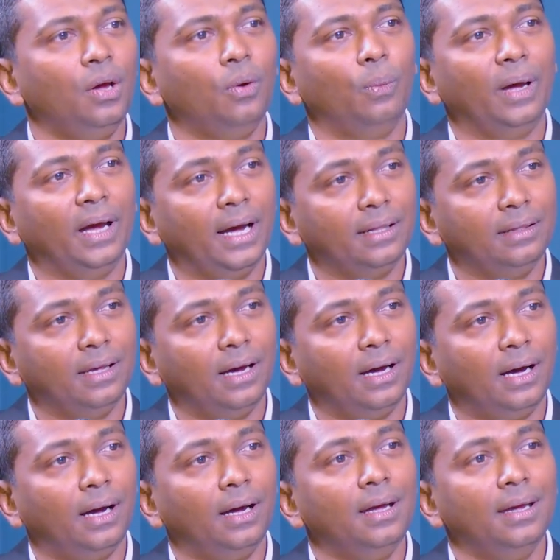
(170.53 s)
where
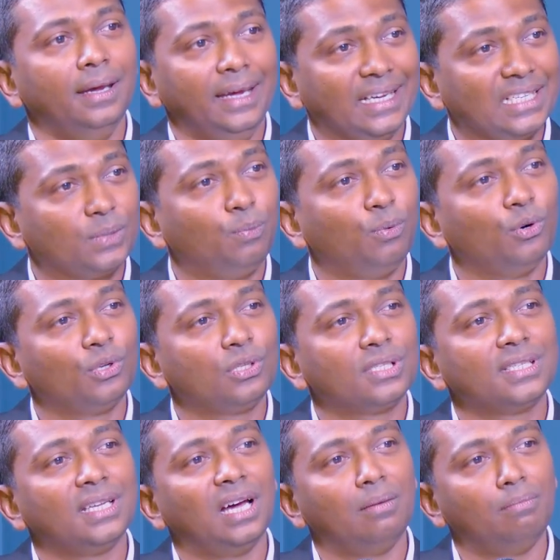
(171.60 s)
the
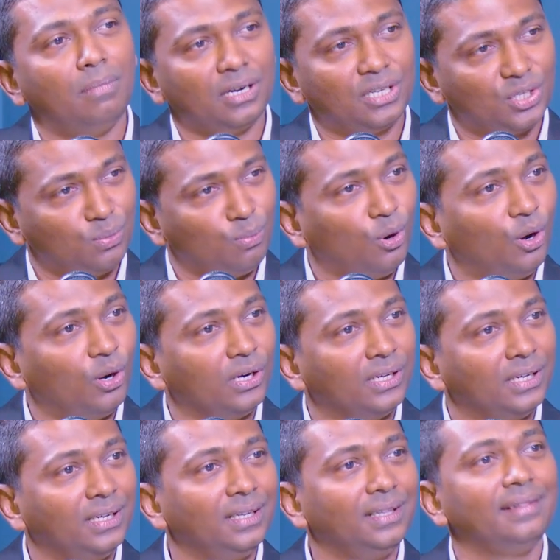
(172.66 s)
exports are much
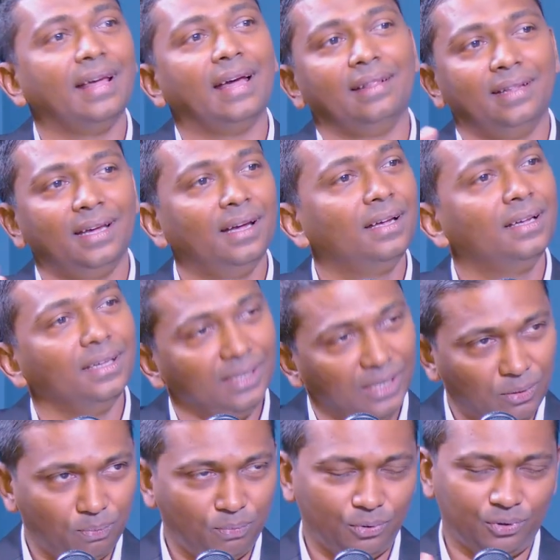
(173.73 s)
smaller than the
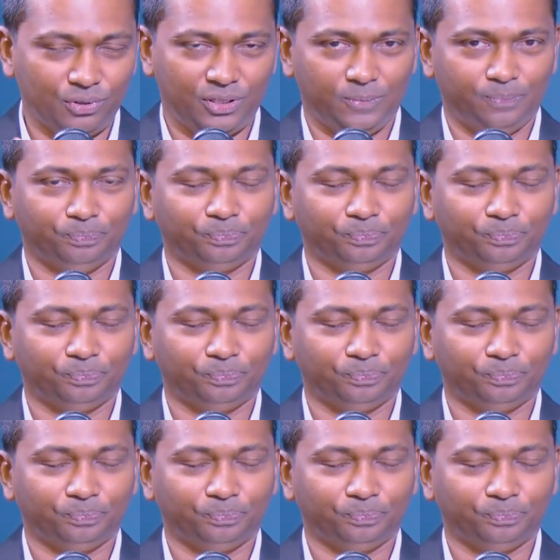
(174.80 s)
imports.